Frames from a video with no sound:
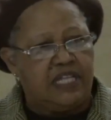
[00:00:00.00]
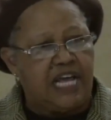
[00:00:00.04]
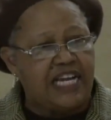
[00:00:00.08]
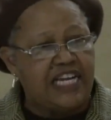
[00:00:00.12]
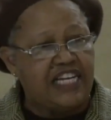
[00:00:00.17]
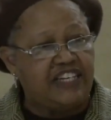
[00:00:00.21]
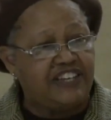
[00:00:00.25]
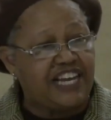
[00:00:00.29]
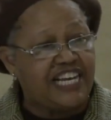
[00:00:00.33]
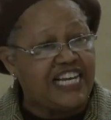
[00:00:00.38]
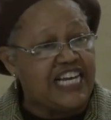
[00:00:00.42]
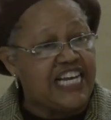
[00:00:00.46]

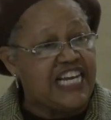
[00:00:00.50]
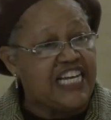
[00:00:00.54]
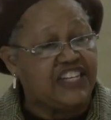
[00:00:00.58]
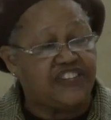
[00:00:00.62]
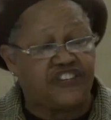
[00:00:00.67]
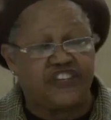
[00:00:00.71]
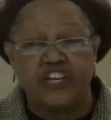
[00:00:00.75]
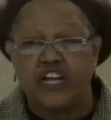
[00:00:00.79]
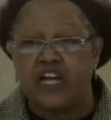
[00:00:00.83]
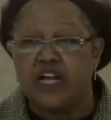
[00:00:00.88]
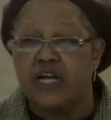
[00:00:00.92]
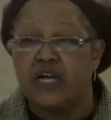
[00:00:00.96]
that is at
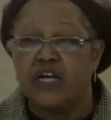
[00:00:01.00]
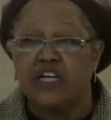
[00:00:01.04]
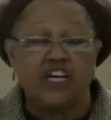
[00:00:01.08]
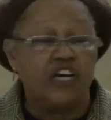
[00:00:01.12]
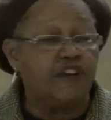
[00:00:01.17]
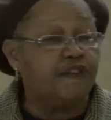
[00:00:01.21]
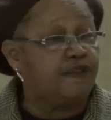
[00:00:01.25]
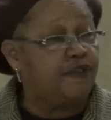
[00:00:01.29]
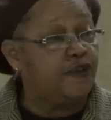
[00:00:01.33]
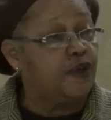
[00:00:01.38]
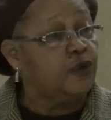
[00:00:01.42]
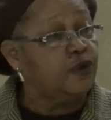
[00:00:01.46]
least
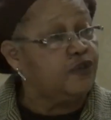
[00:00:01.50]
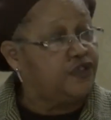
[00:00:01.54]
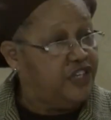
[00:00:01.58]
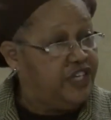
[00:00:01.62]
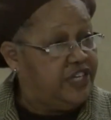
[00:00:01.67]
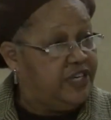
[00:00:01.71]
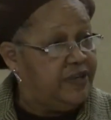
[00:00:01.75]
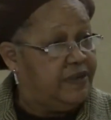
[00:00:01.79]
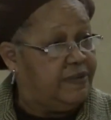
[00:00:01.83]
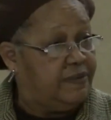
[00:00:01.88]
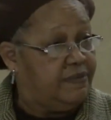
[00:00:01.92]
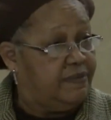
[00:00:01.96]

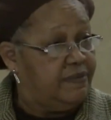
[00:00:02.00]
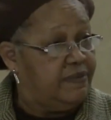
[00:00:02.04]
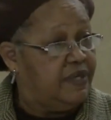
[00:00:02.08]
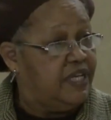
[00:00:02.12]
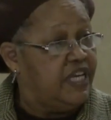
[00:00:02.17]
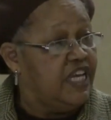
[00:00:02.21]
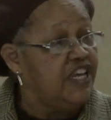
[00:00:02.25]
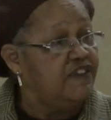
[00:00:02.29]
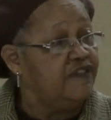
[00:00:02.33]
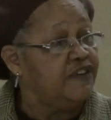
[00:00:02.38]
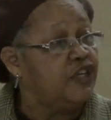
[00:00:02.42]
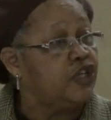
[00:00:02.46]
confusing,
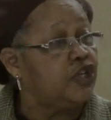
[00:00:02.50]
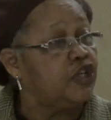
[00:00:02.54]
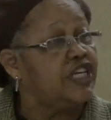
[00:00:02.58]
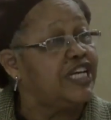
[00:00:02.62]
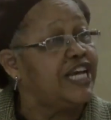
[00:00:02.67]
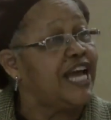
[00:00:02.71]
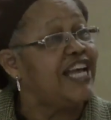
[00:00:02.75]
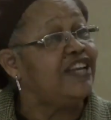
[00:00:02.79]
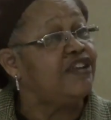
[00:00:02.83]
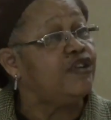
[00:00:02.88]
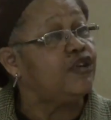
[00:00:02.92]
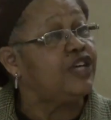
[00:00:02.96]
even to
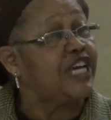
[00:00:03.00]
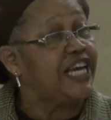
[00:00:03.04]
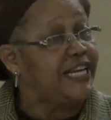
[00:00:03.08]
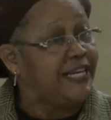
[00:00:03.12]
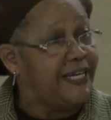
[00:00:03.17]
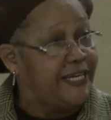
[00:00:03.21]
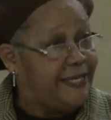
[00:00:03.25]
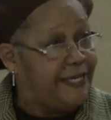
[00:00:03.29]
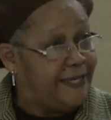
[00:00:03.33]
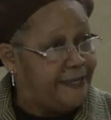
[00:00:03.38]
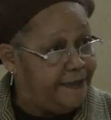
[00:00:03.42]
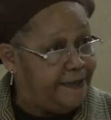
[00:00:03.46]
the
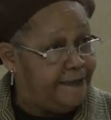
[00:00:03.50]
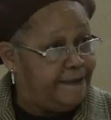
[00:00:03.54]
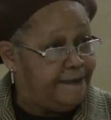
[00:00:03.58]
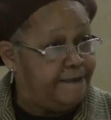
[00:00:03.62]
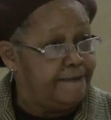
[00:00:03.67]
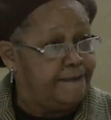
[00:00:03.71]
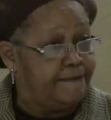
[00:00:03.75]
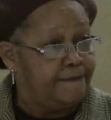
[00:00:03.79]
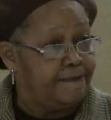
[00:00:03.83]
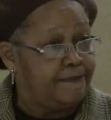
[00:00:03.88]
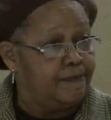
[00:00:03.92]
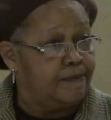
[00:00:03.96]
educated
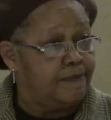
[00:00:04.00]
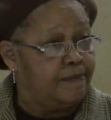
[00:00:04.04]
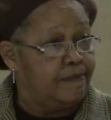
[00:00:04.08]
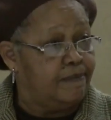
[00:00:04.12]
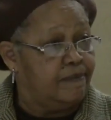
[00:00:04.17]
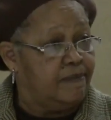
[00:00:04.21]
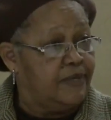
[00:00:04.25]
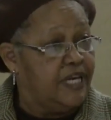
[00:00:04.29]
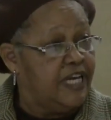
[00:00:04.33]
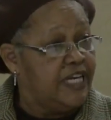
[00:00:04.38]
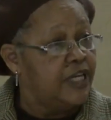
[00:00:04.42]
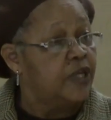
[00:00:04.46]

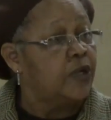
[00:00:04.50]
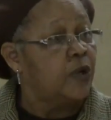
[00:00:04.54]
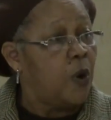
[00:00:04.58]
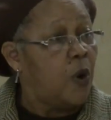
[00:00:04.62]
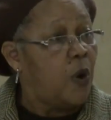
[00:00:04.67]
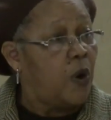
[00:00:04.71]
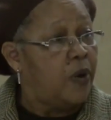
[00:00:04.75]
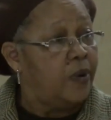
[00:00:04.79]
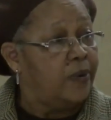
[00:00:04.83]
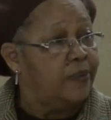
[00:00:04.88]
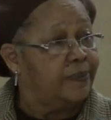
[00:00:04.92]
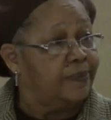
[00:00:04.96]
in the
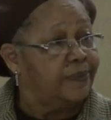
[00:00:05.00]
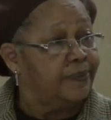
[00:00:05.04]
law.